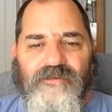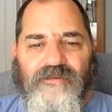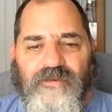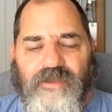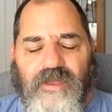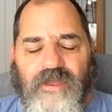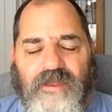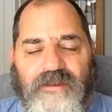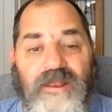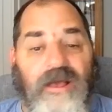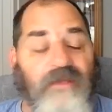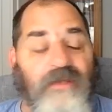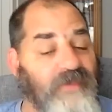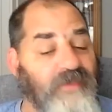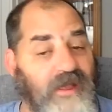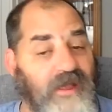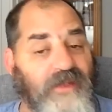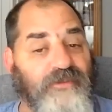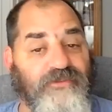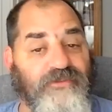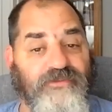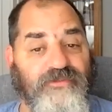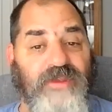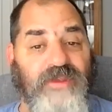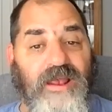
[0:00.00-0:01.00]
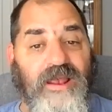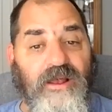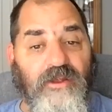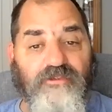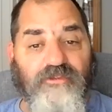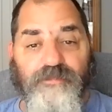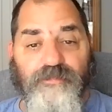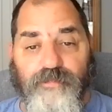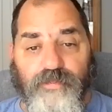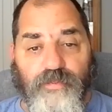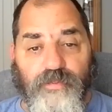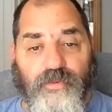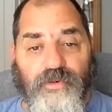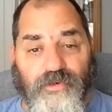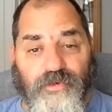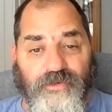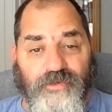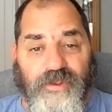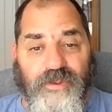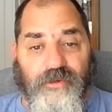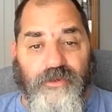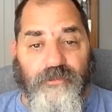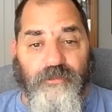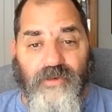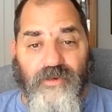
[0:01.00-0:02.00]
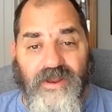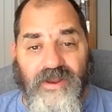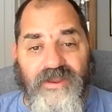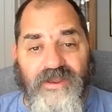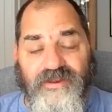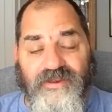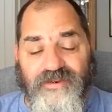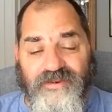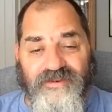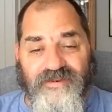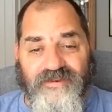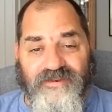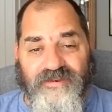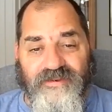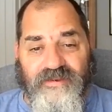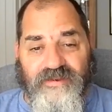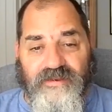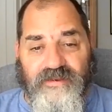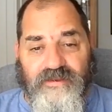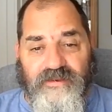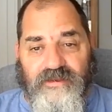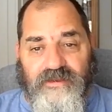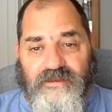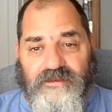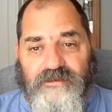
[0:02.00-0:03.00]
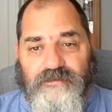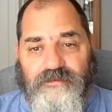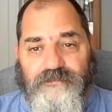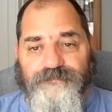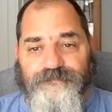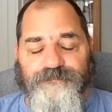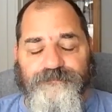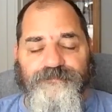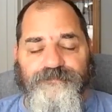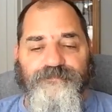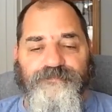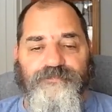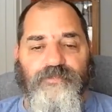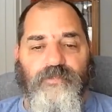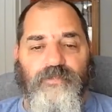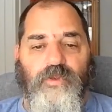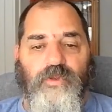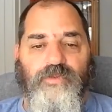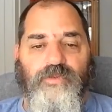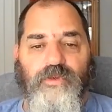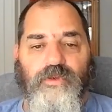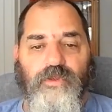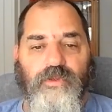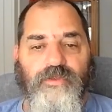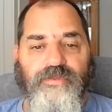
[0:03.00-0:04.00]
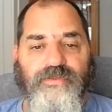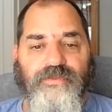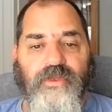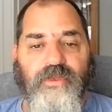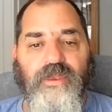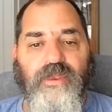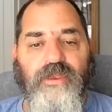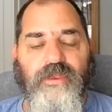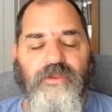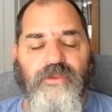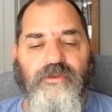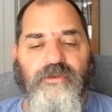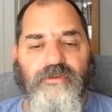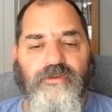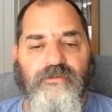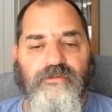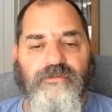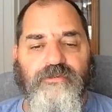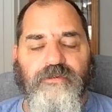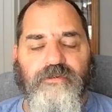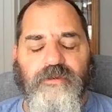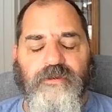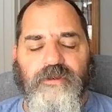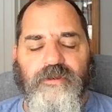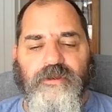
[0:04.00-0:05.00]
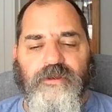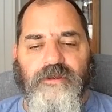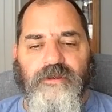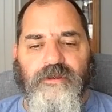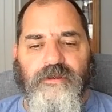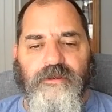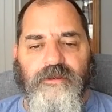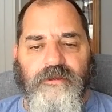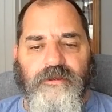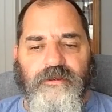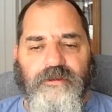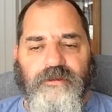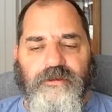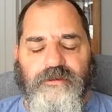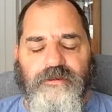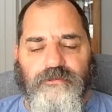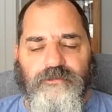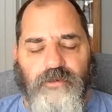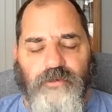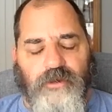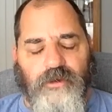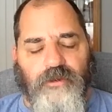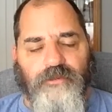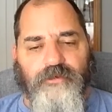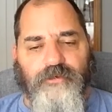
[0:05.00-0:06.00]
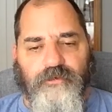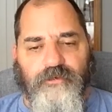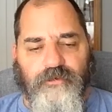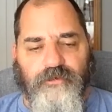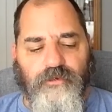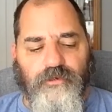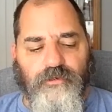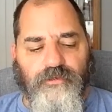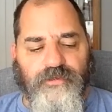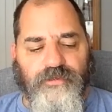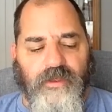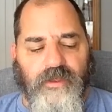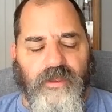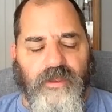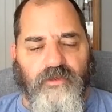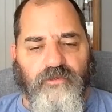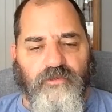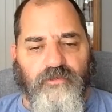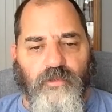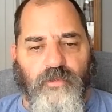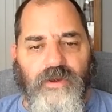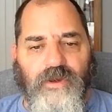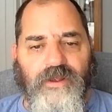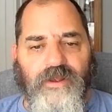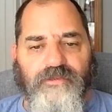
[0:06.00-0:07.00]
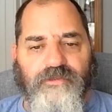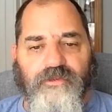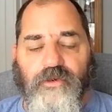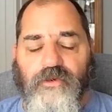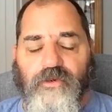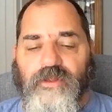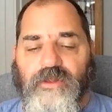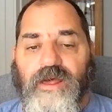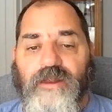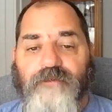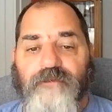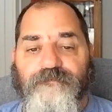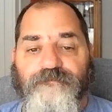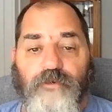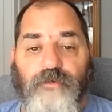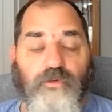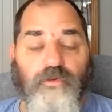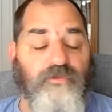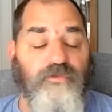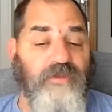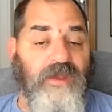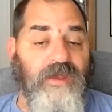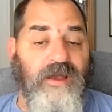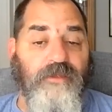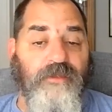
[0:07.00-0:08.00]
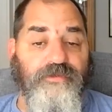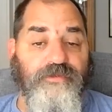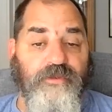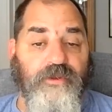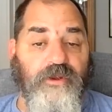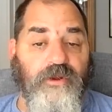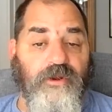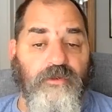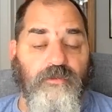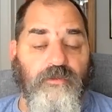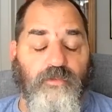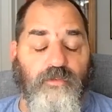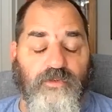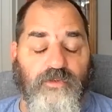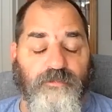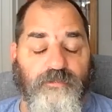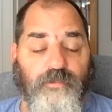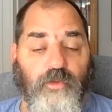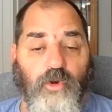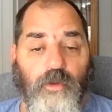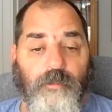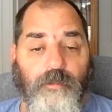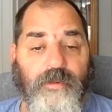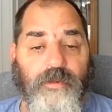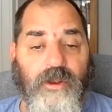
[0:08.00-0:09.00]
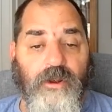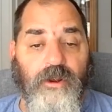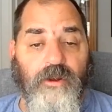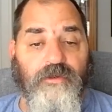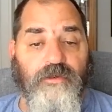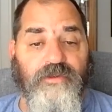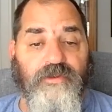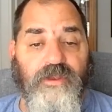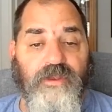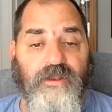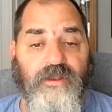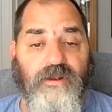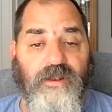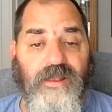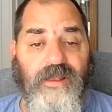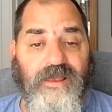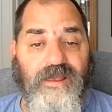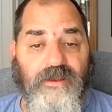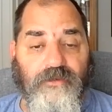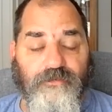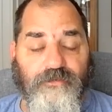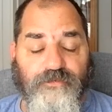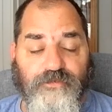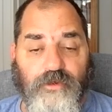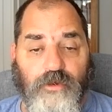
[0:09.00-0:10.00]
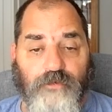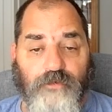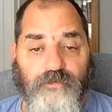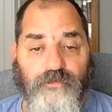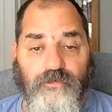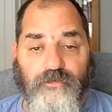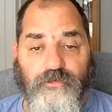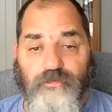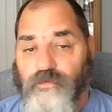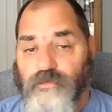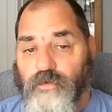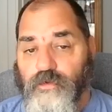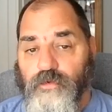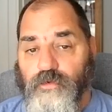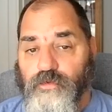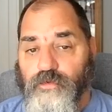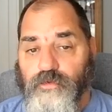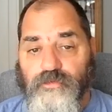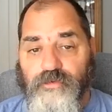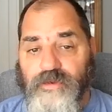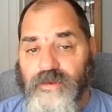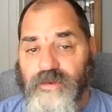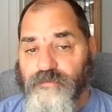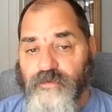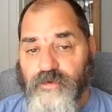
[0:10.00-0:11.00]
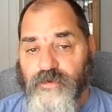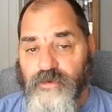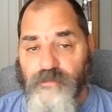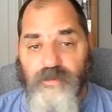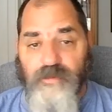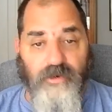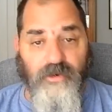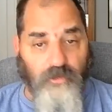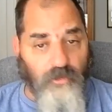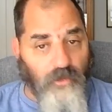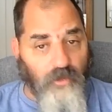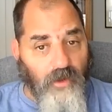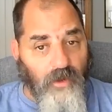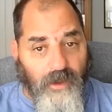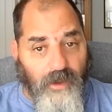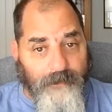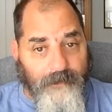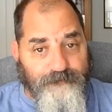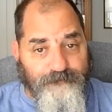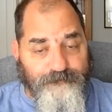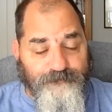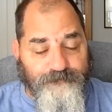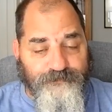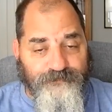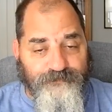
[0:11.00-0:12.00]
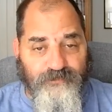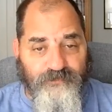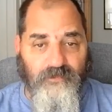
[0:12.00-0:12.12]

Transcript: Okay, now that sounds brilliant, right? The only thing is, well, there are two things. One, there are a lot of folks out there with poor parenting and a lack of self control who never commit a crime.